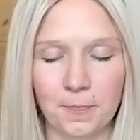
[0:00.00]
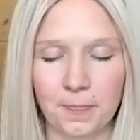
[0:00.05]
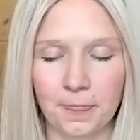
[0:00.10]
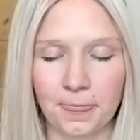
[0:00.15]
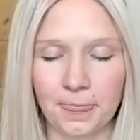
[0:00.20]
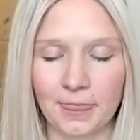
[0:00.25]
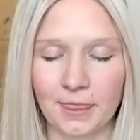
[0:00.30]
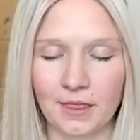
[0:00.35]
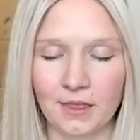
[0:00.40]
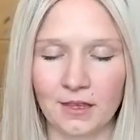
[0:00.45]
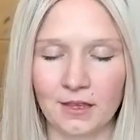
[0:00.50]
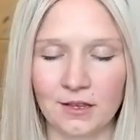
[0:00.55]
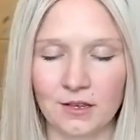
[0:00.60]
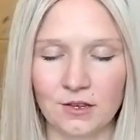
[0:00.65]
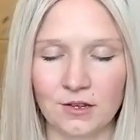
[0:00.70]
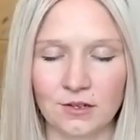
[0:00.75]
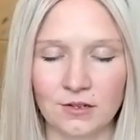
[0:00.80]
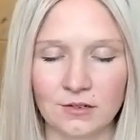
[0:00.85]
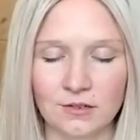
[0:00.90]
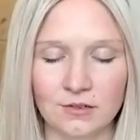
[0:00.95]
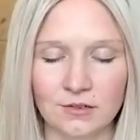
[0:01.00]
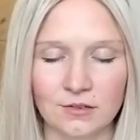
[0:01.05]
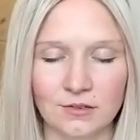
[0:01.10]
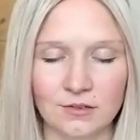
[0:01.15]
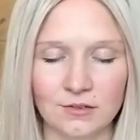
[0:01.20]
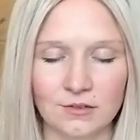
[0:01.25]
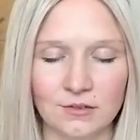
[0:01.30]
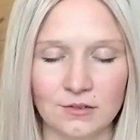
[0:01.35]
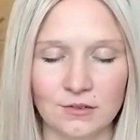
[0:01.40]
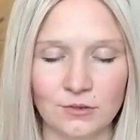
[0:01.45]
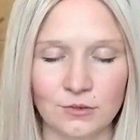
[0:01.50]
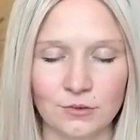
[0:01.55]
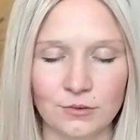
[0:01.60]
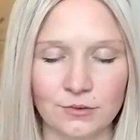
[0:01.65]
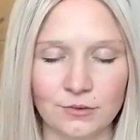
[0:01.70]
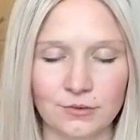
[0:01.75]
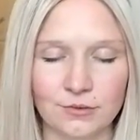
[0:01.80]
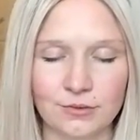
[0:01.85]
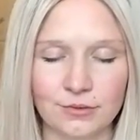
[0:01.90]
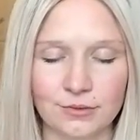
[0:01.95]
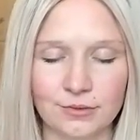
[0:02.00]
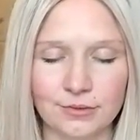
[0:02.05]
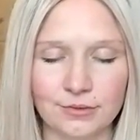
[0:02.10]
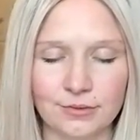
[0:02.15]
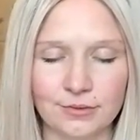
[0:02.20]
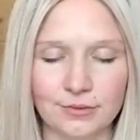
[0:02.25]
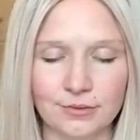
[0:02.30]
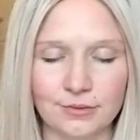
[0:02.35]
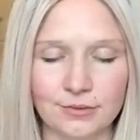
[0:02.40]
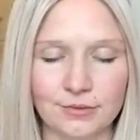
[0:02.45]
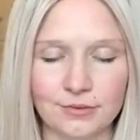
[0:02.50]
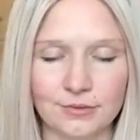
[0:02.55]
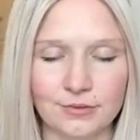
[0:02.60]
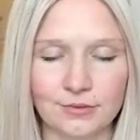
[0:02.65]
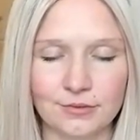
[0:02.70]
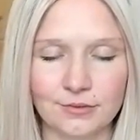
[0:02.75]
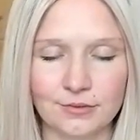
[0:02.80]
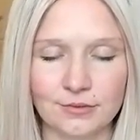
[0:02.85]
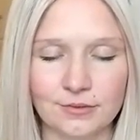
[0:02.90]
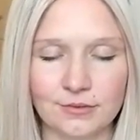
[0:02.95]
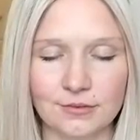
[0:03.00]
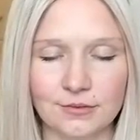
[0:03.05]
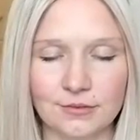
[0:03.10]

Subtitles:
Nobody speaks.